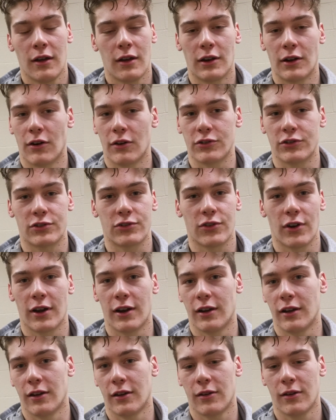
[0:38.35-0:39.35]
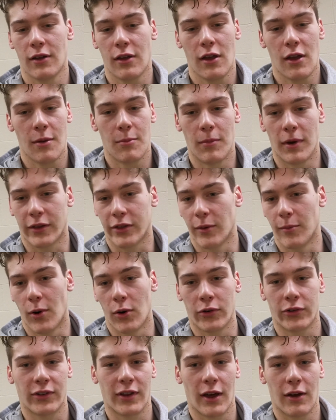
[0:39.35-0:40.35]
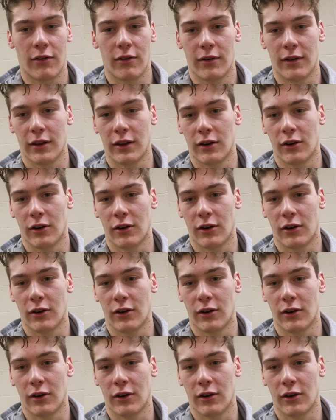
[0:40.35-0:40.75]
you know, I was just trying to make the most out of it.